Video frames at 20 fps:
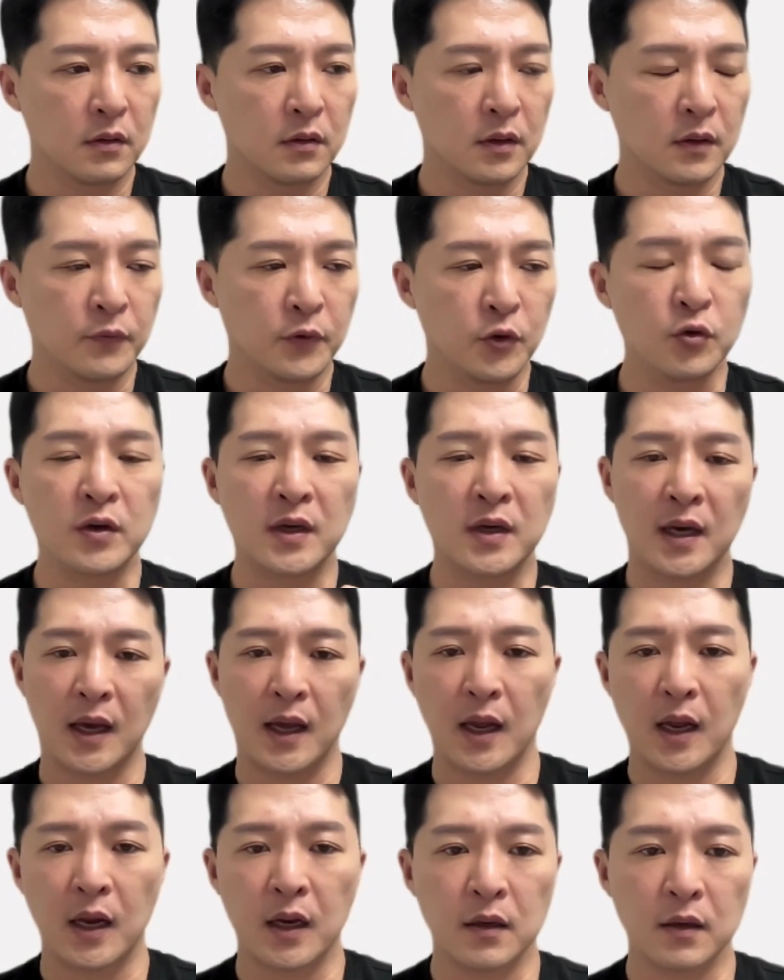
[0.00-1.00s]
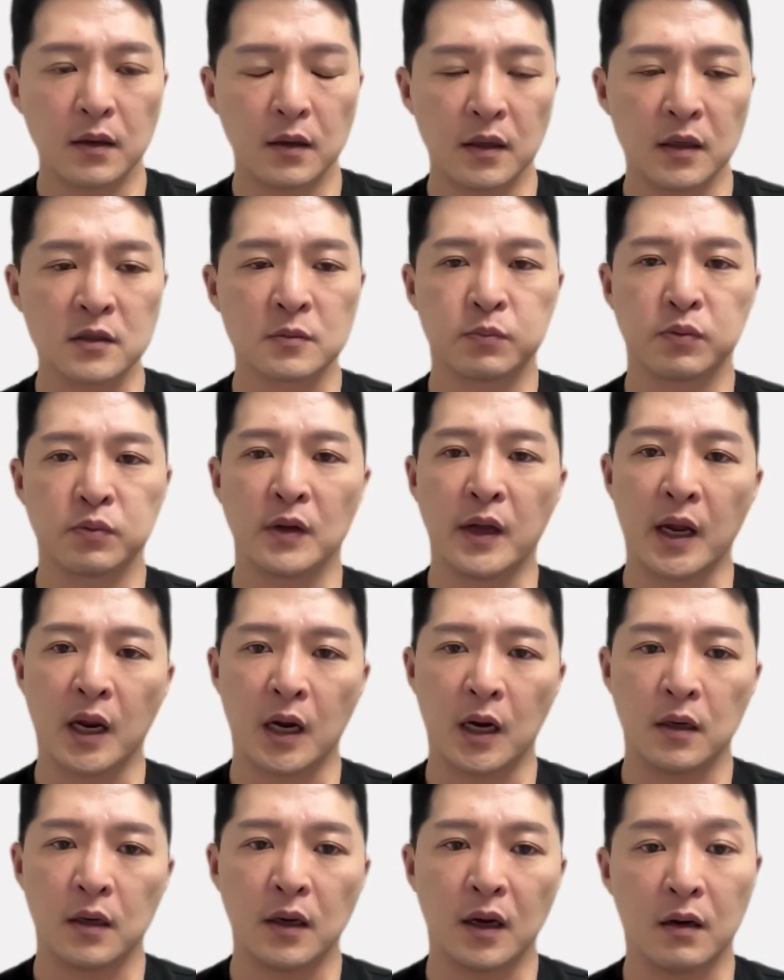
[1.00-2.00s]
if you can
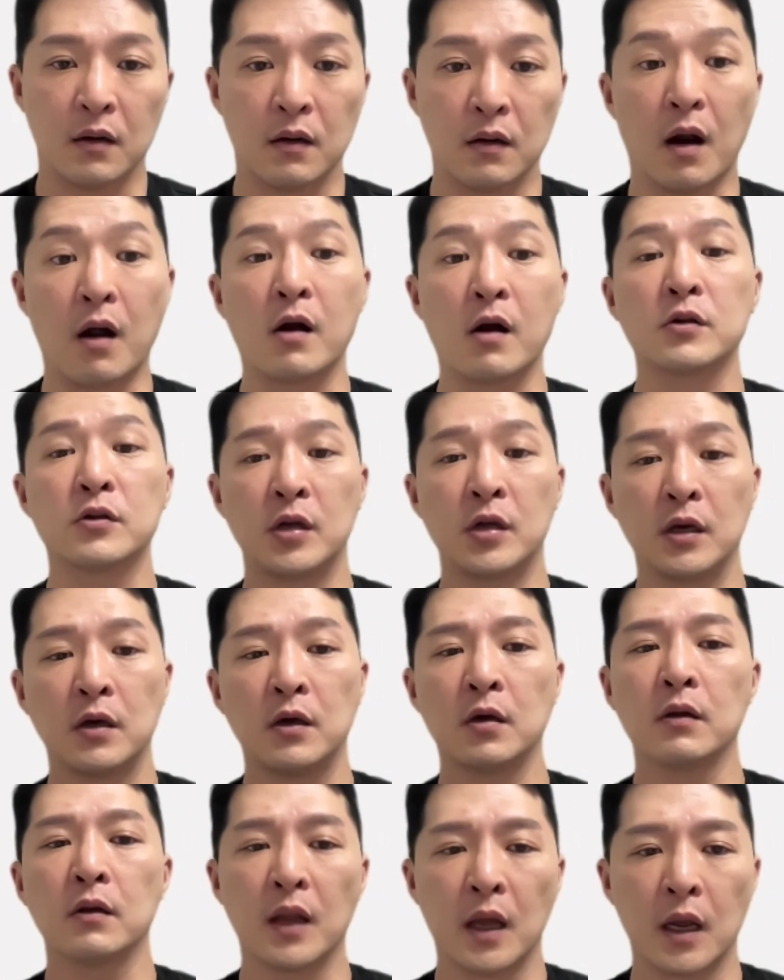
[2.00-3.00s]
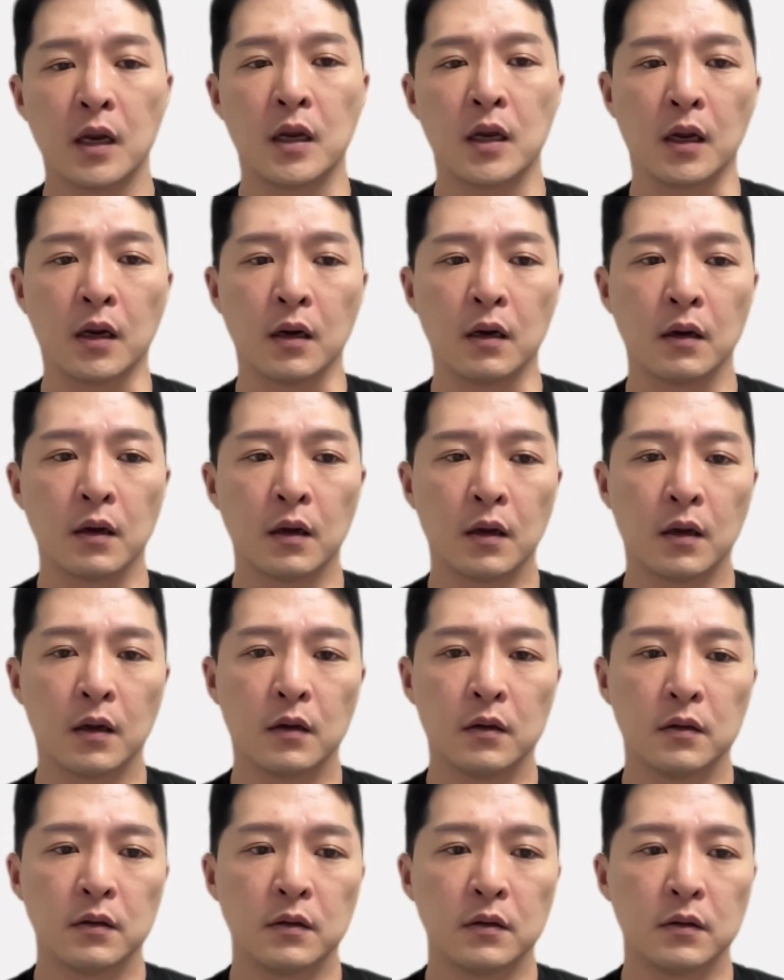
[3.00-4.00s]
explain and articulating
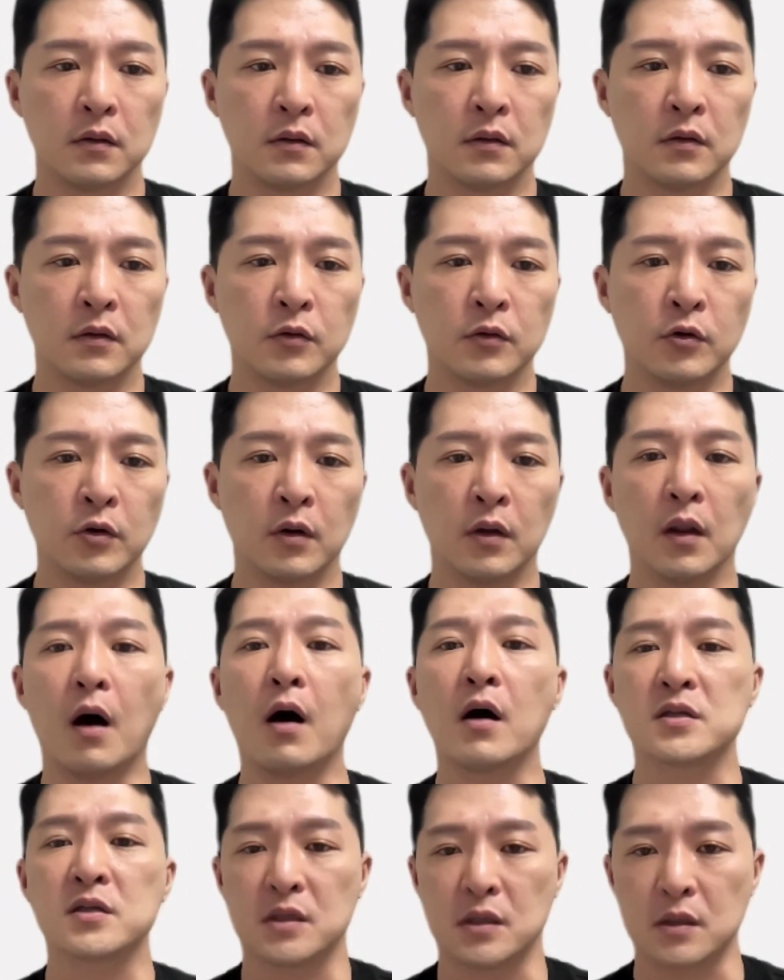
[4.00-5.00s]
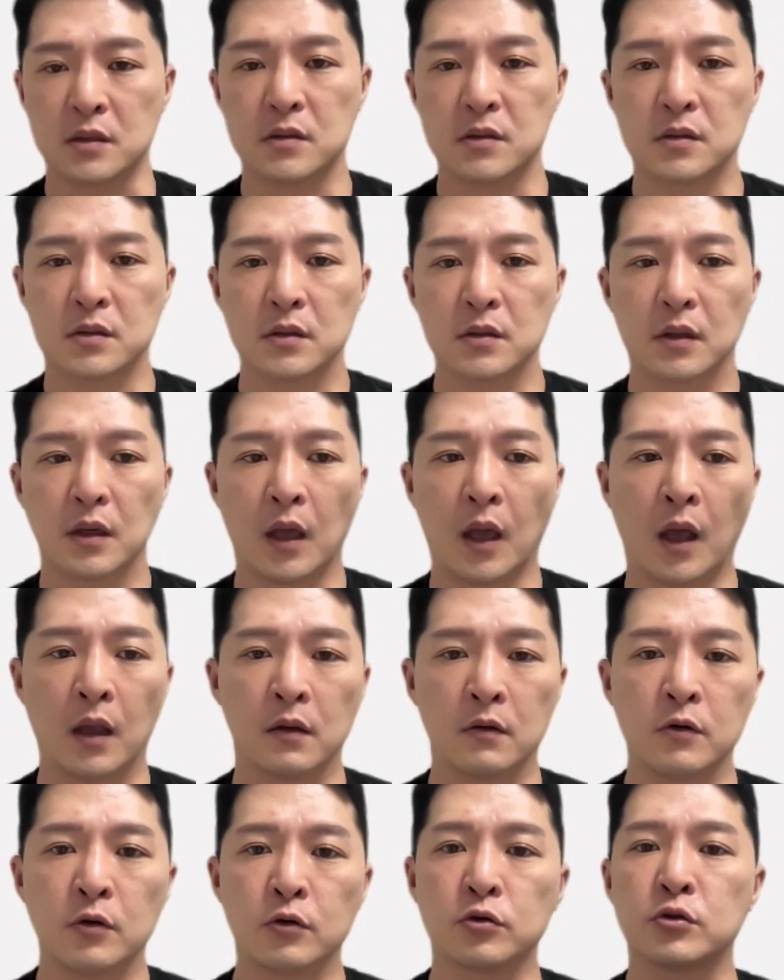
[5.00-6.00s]
your logics
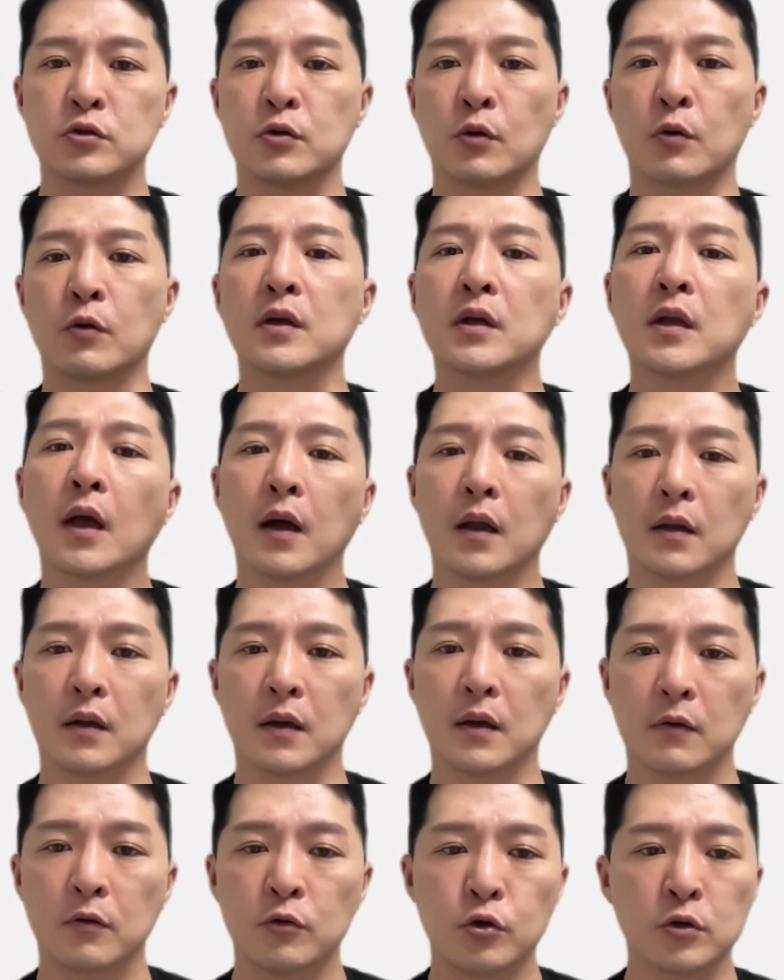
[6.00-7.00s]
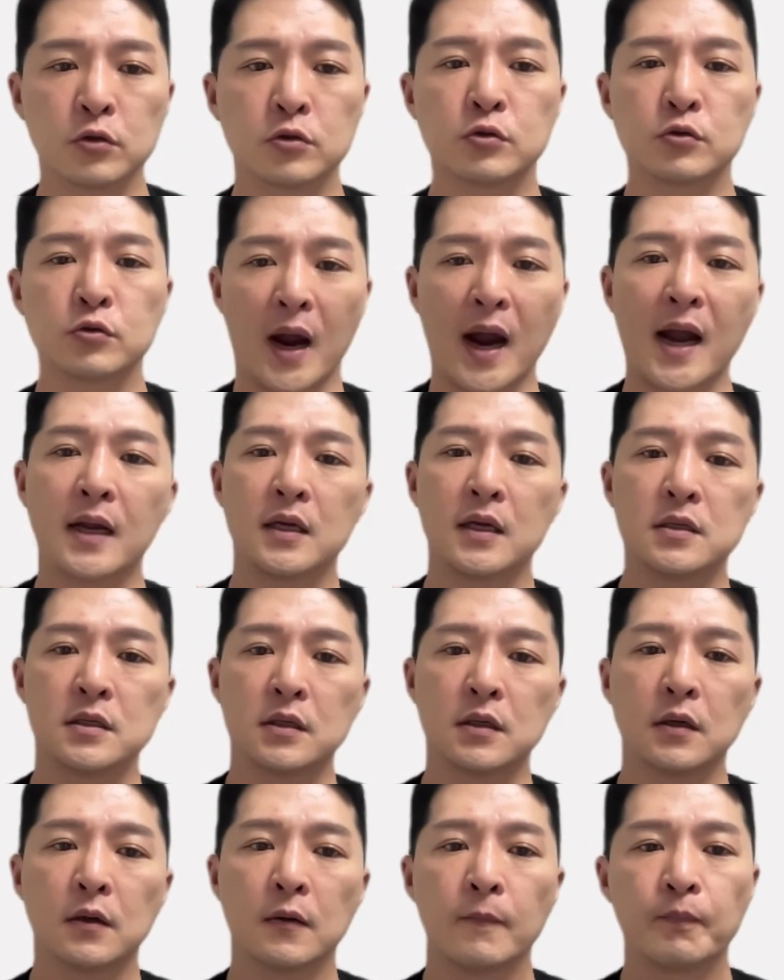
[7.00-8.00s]
and your storytelling, your
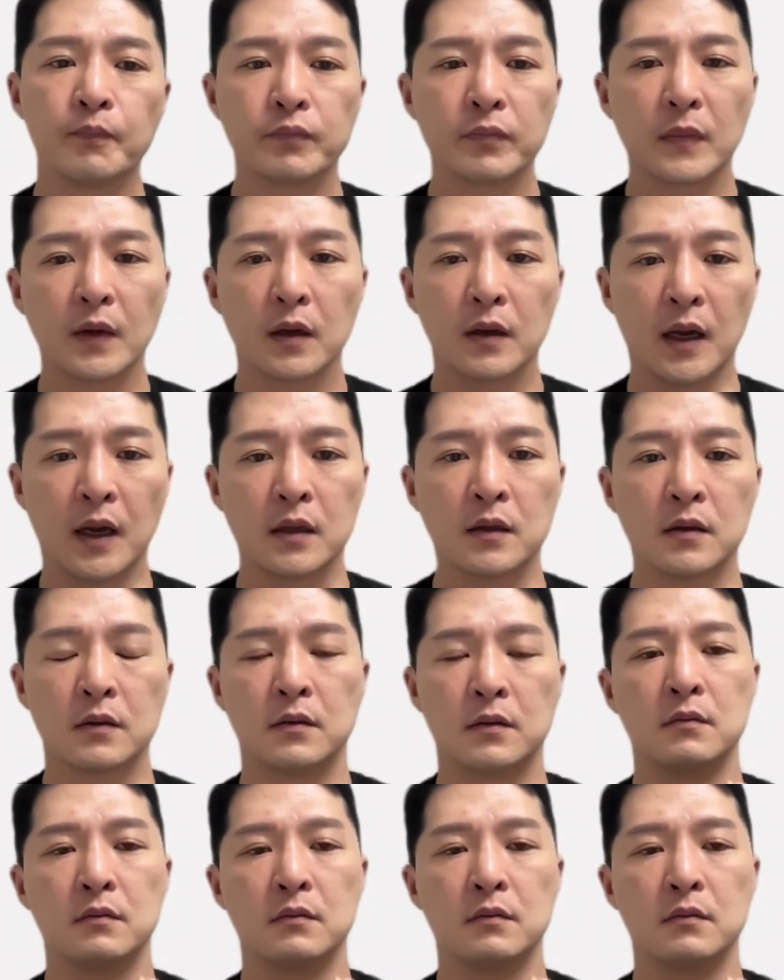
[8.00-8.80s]
strategy, like